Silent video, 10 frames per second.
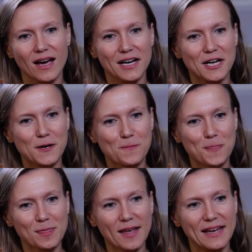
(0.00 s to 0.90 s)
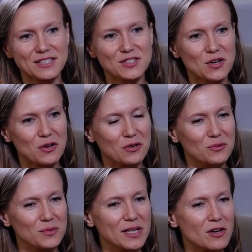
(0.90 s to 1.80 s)
And
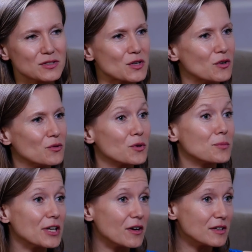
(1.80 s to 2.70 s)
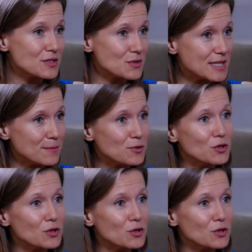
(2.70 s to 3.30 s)
so we're putting on Suzy